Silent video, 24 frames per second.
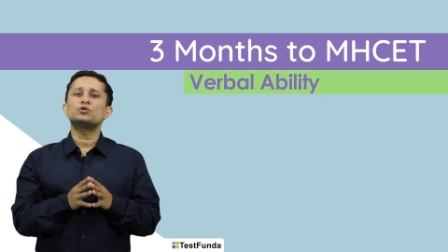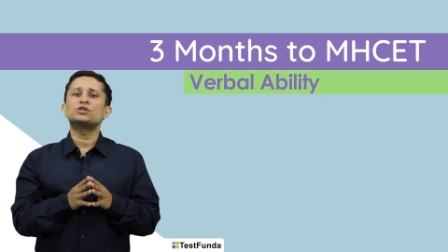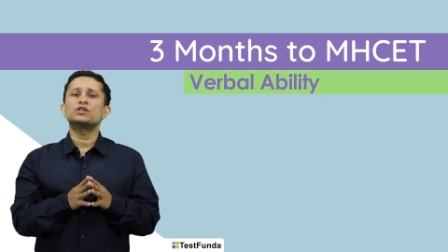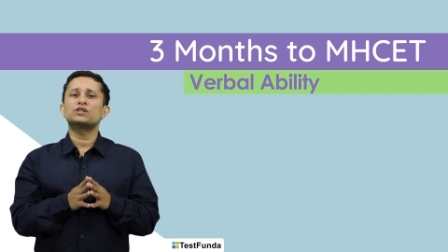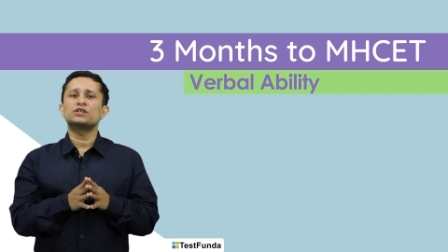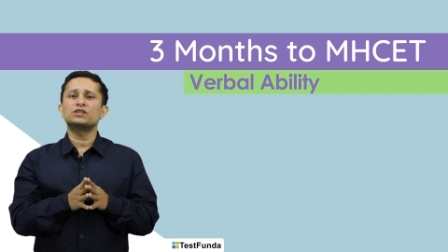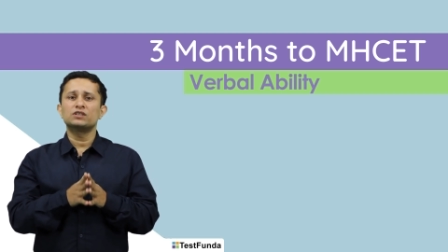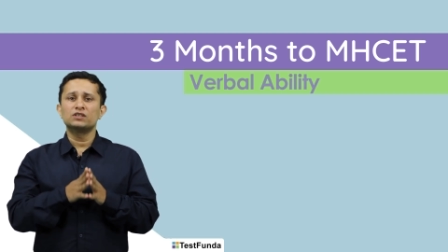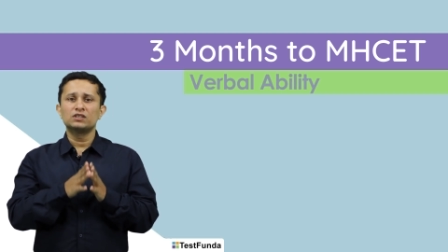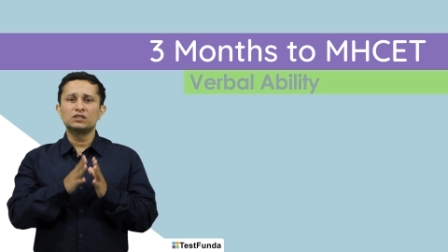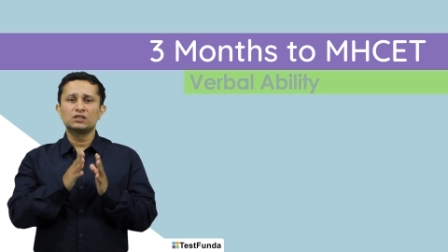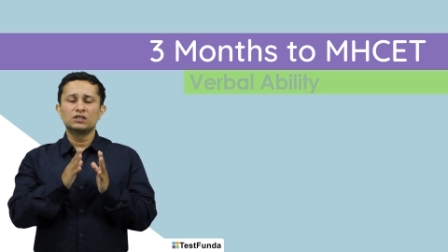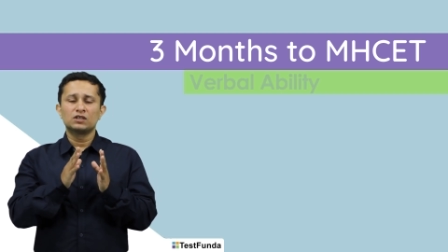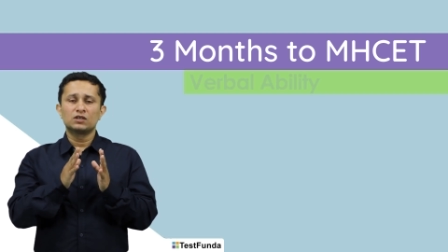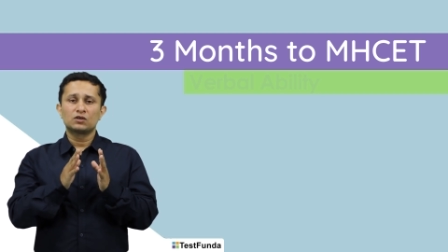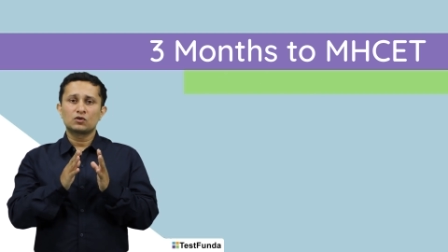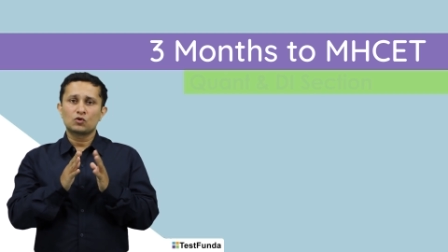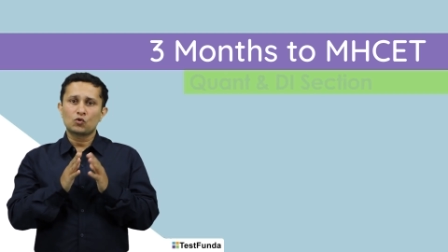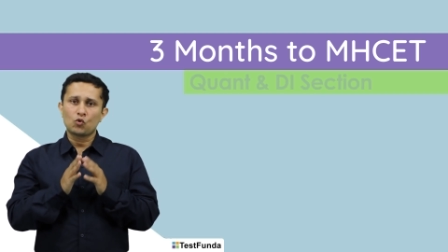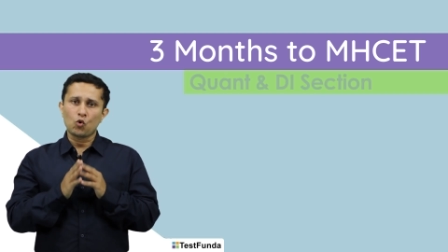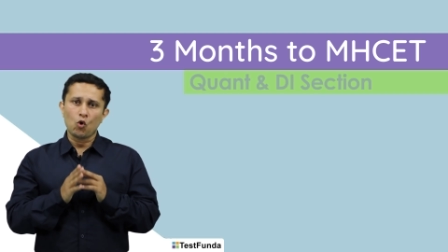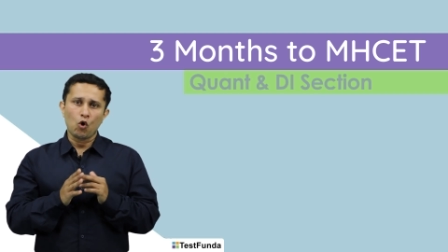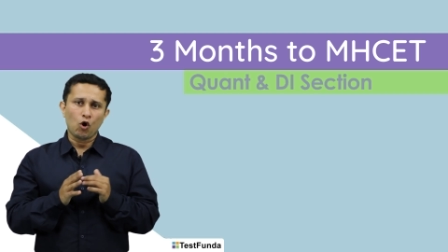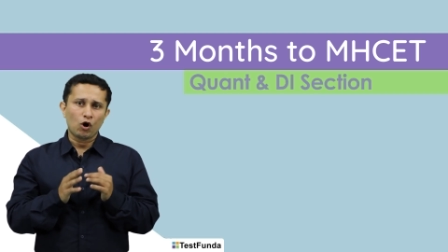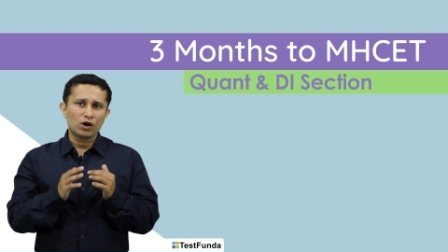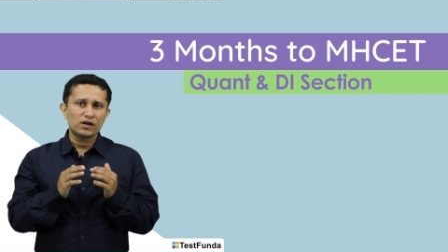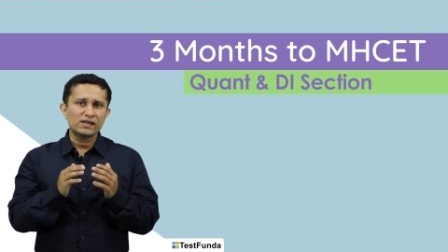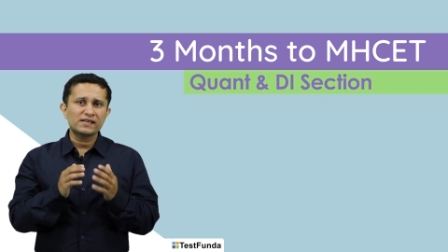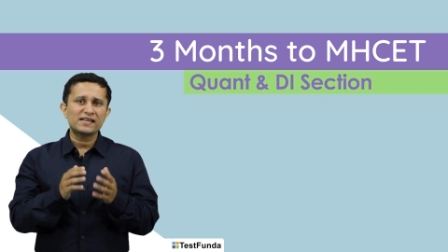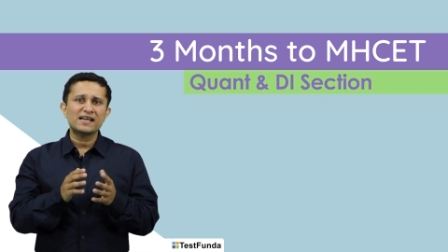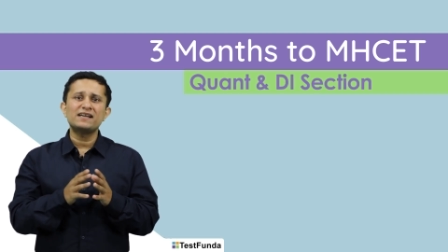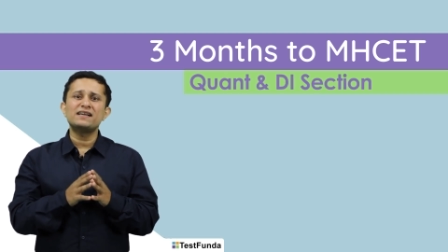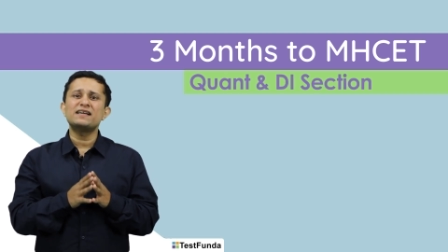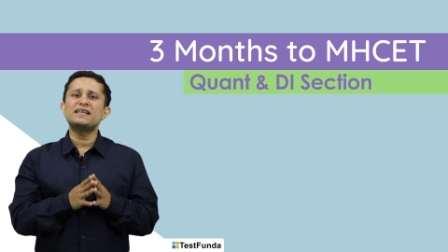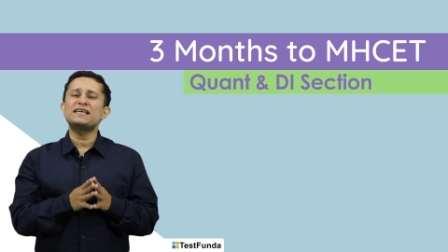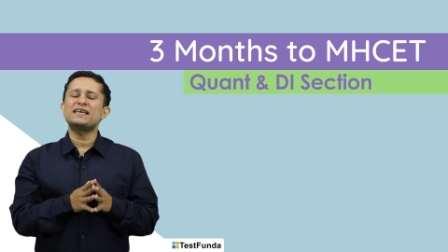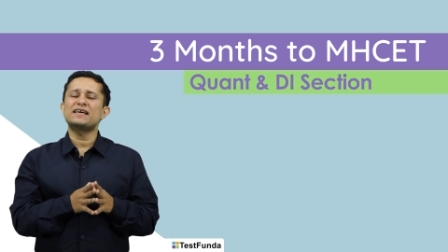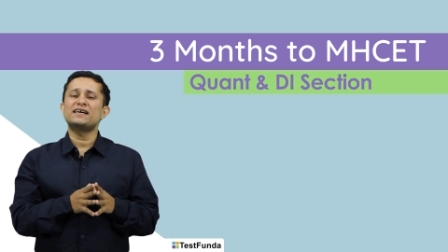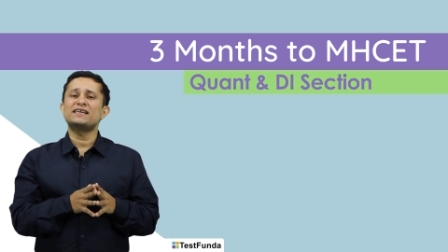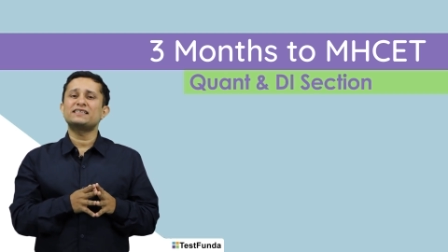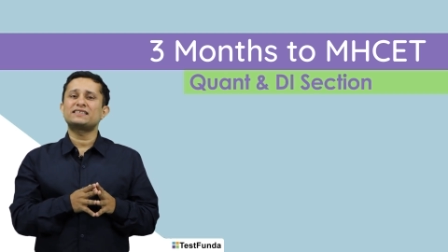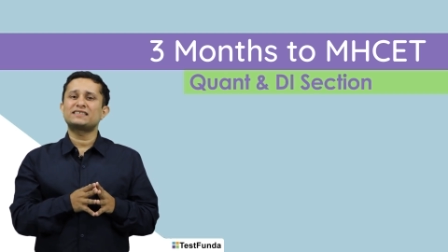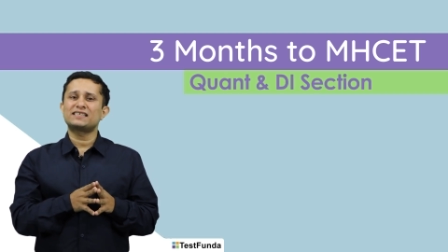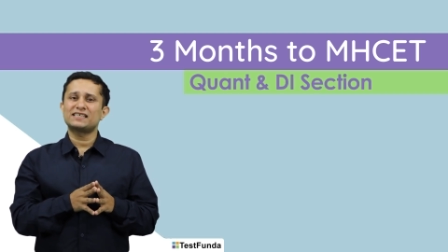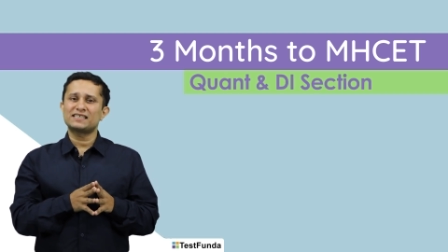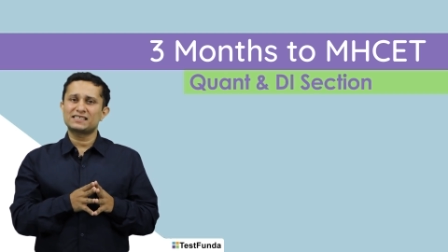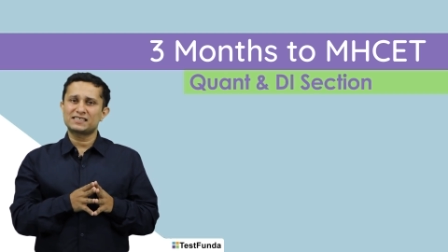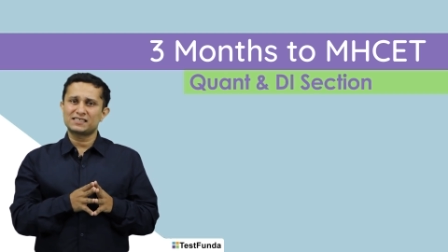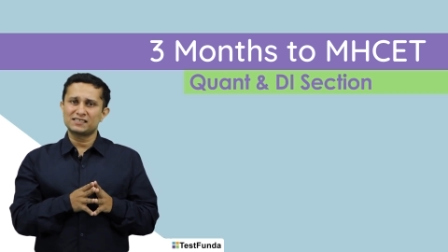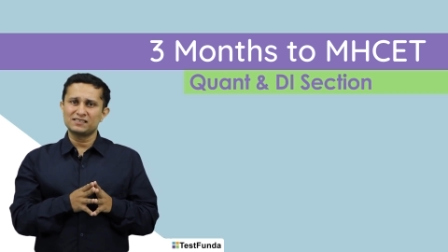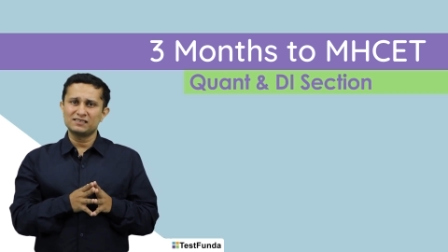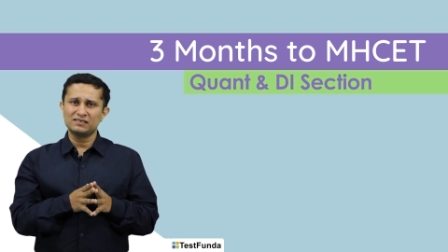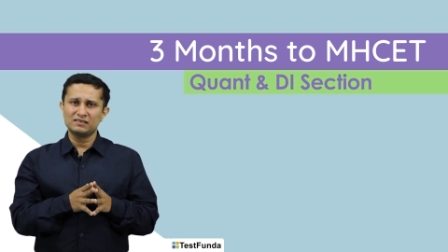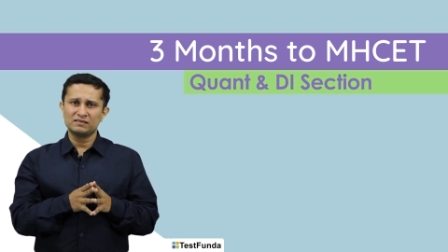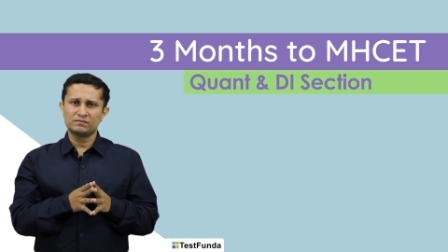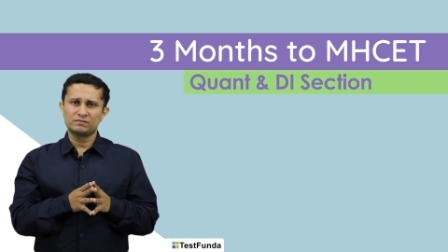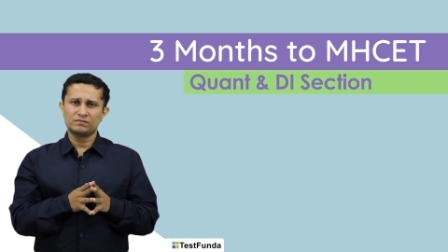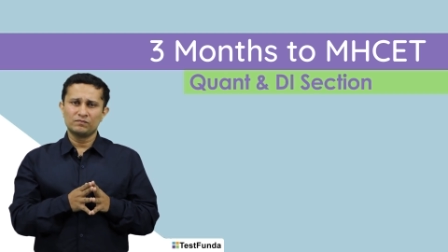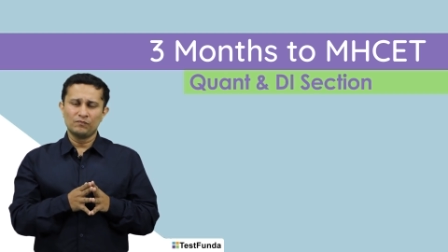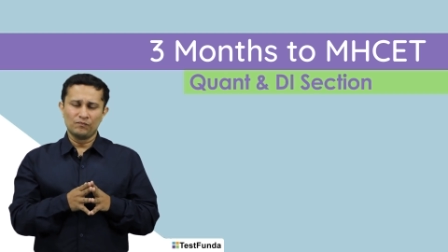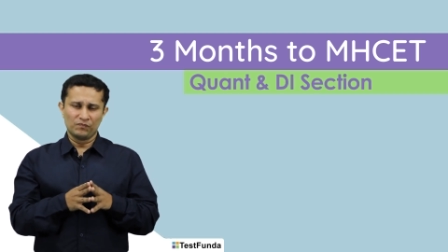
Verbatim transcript: the Quant and DI section,